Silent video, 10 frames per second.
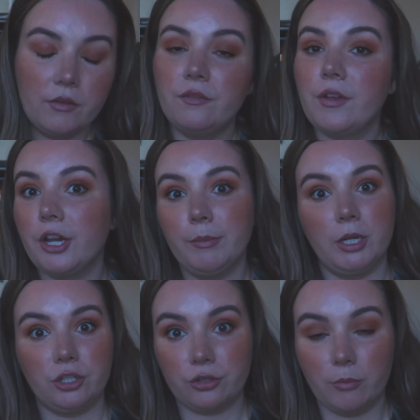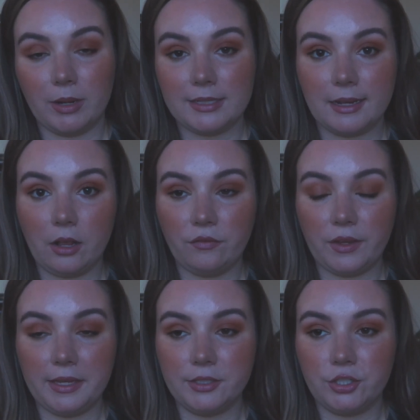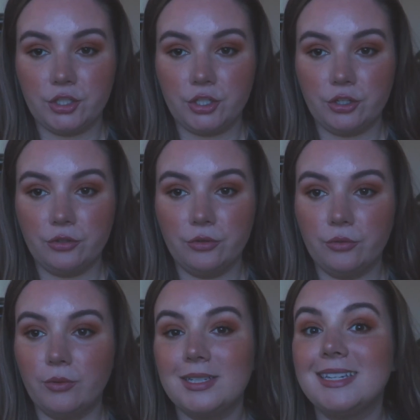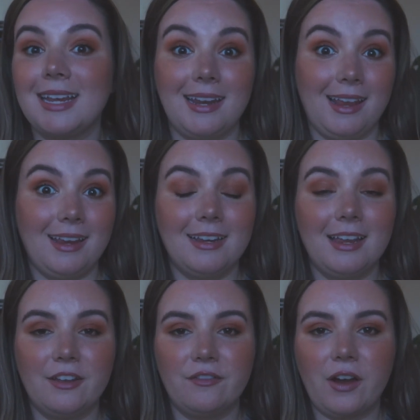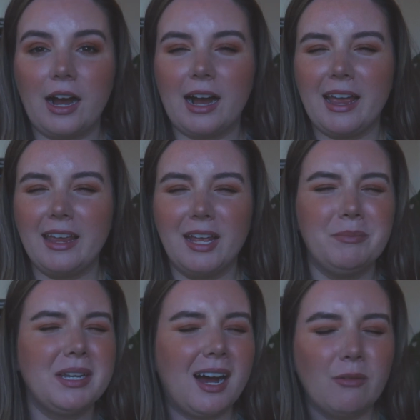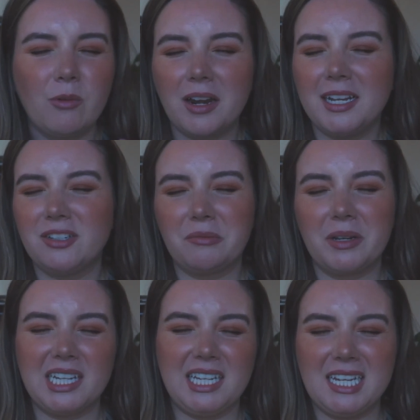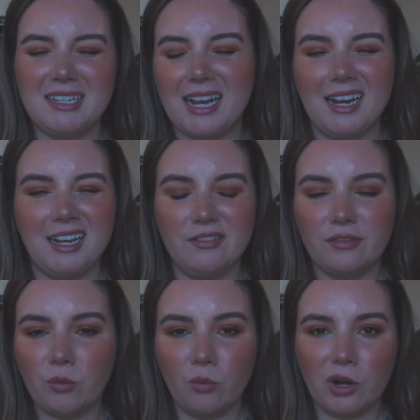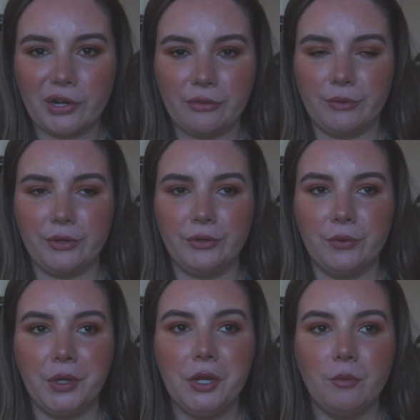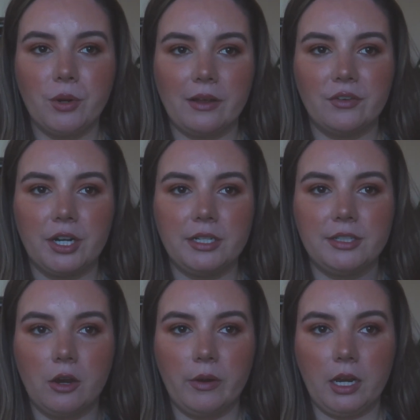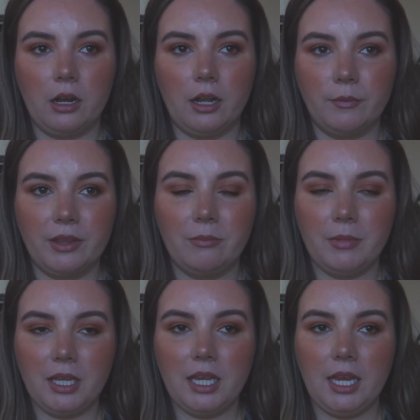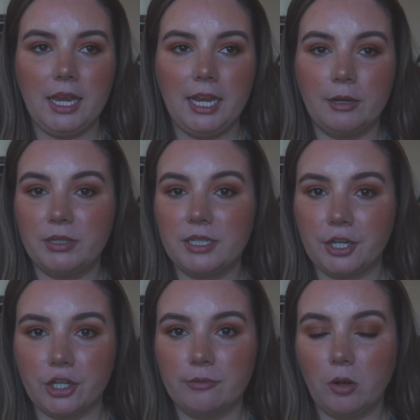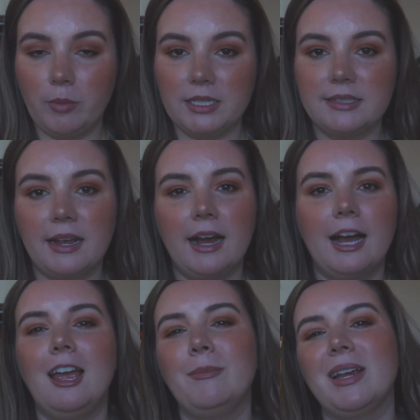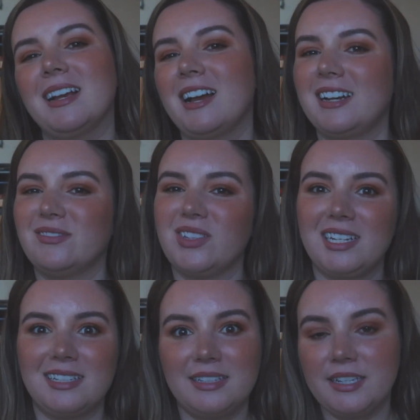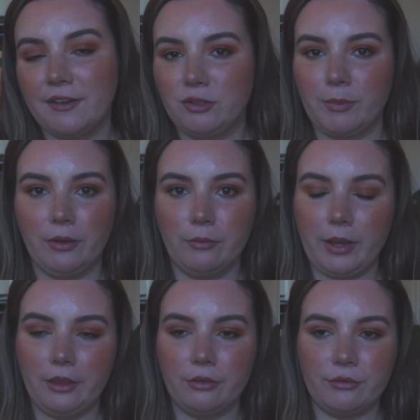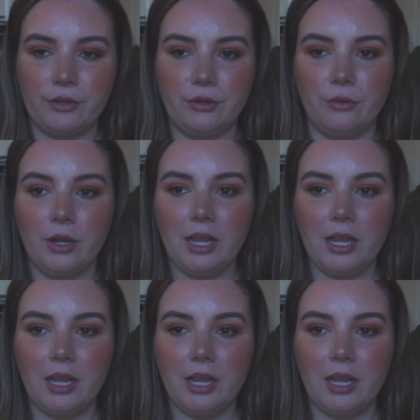very much throw myself into dating if I am not wanting to really kind of work through whatever is going on with me in a particular moment in time and kind of like sift my way through